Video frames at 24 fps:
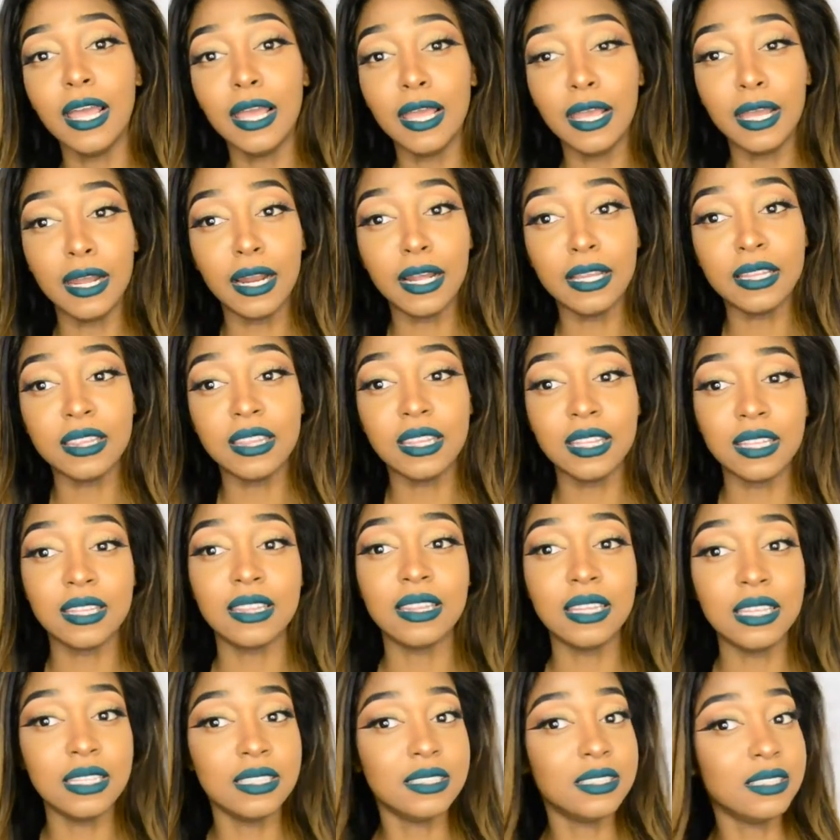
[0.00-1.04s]
and I
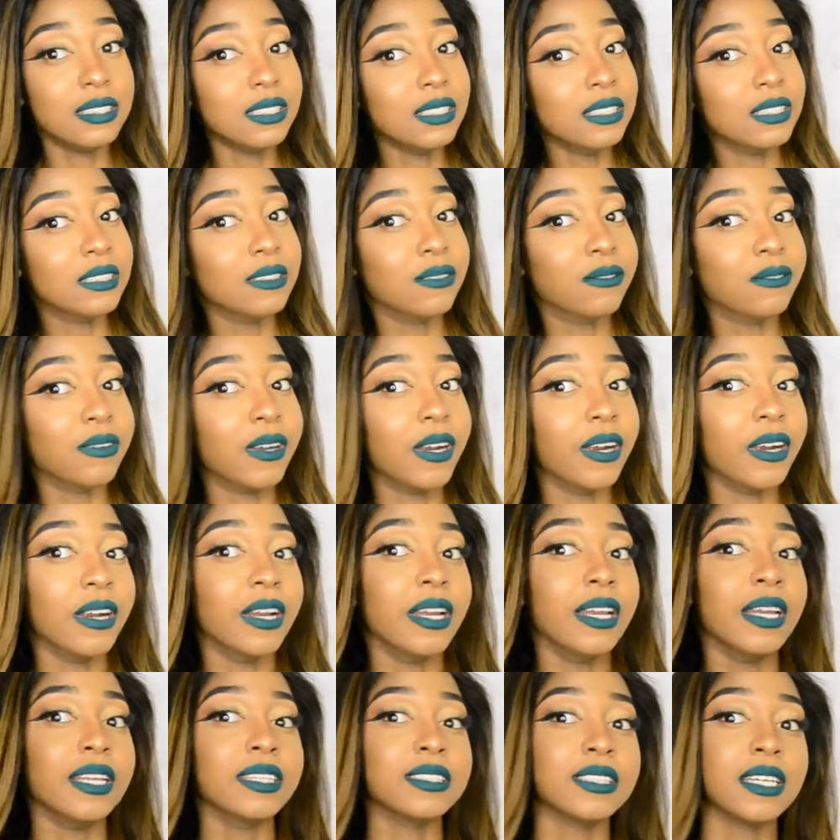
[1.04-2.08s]
think this is
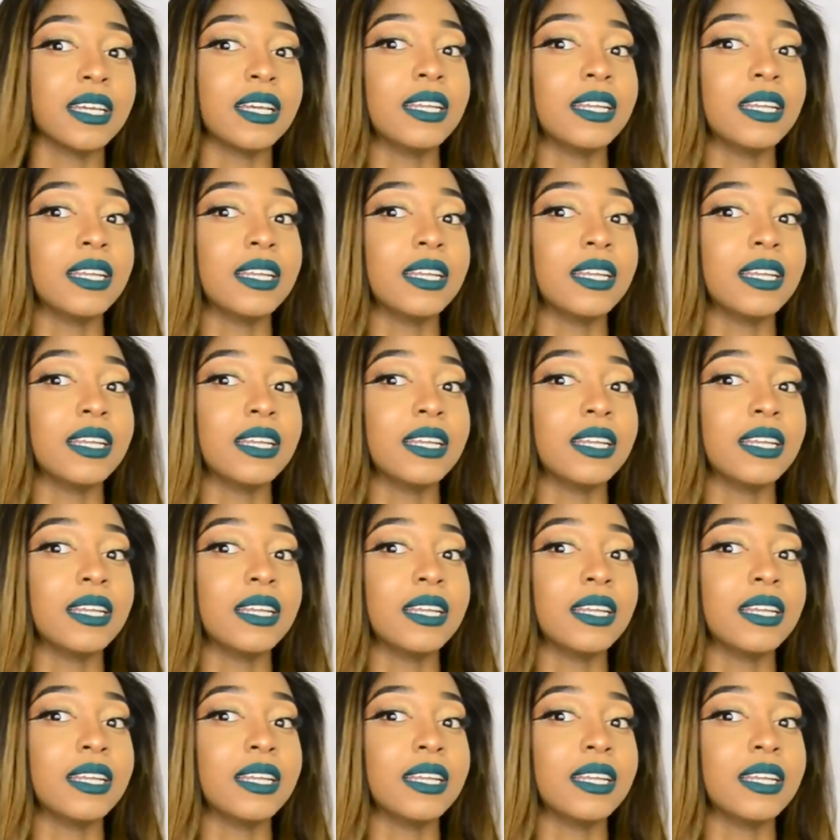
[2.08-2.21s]
it's